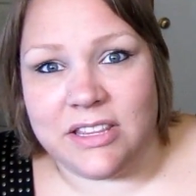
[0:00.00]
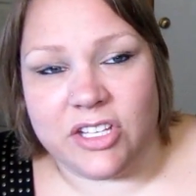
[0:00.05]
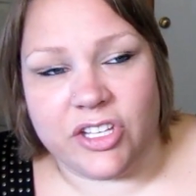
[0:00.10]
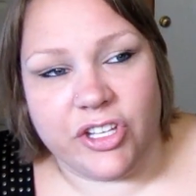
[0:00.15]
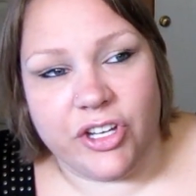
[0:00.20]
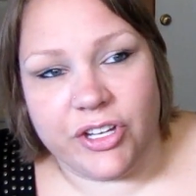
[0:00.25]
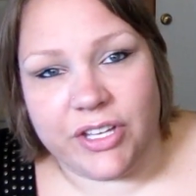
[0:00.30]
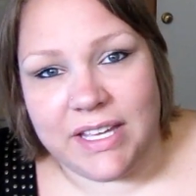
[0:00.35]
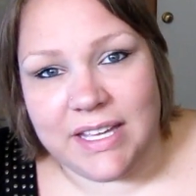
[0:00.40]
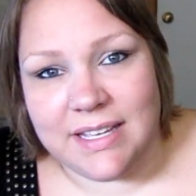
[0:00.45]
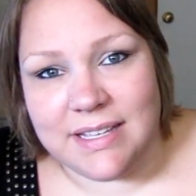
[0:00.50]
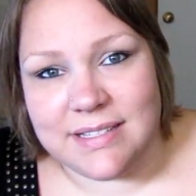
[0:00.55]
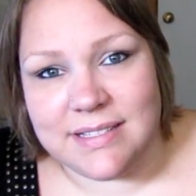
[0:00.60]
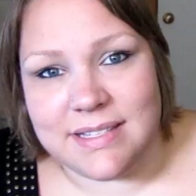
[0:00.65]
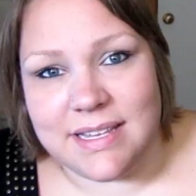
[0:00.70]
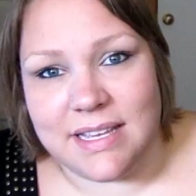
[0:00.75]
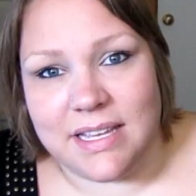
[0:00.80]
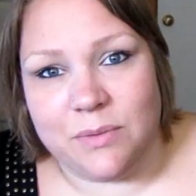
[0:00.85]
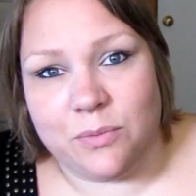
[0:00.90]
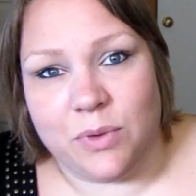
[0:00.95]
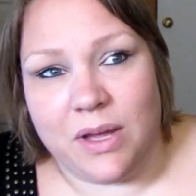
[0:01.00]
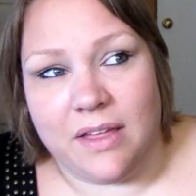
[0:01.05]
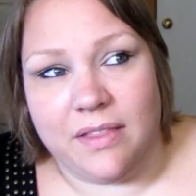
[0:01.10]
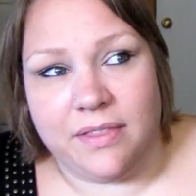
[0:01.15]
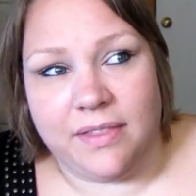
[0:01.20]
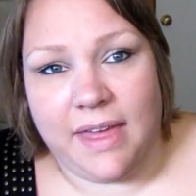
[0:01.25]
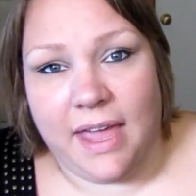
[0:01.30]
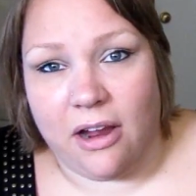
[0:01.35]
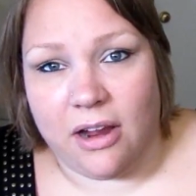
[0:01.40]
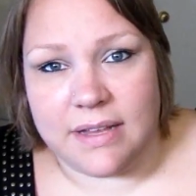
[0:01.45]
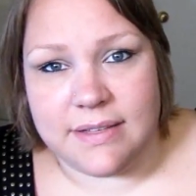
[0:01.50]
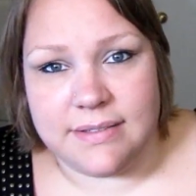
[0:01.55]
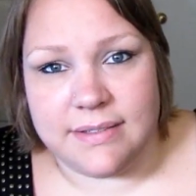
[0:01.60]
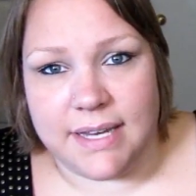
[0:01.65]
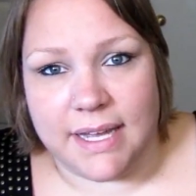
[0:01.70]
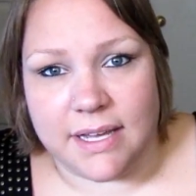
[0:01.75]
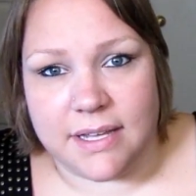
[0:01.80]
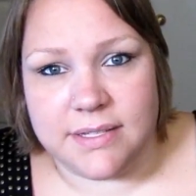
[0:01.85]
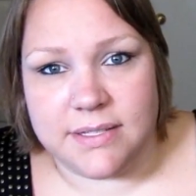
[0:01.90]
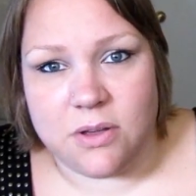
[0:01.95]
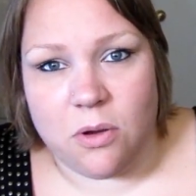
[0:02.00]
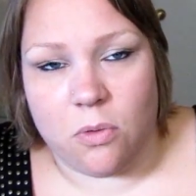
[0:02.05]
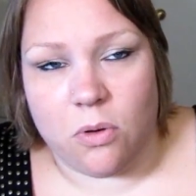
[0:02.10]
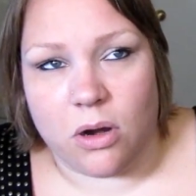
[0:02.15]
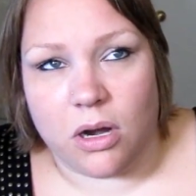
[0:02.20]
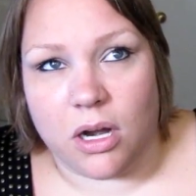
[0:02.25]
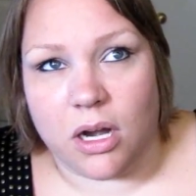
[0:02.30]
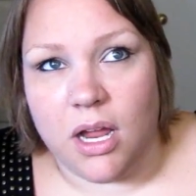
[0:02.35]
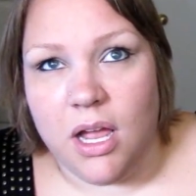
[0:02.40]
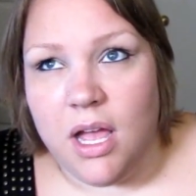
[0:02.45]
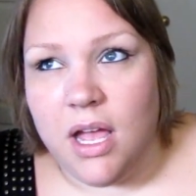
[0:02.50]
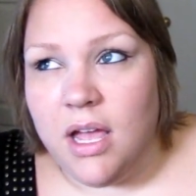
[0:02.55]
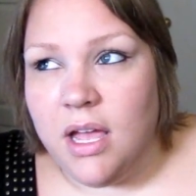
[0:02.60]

the cookies with carrot sticks, or,